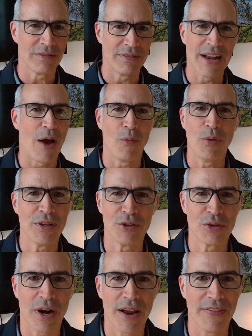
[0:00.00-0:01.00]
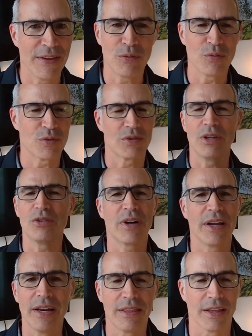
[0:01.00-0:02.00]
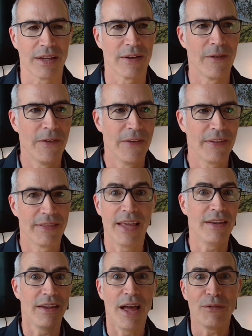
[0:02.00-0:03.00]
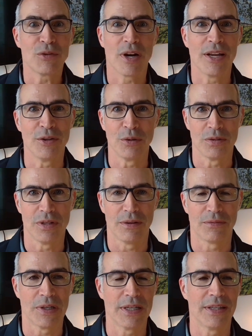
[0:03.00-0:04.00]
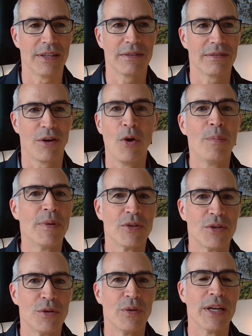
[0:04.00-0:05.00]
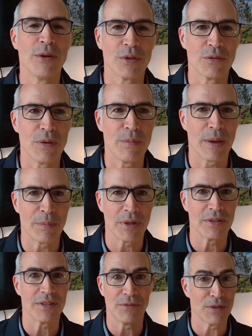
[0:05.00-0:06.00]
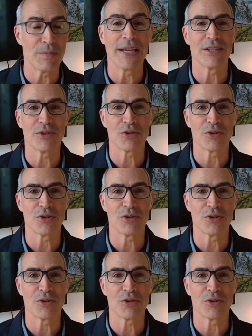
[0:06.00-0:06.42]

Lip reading: not willing to try it. They'll try anything. They love trying new stuff, right? They're open to anyone's feedback, because if it makes it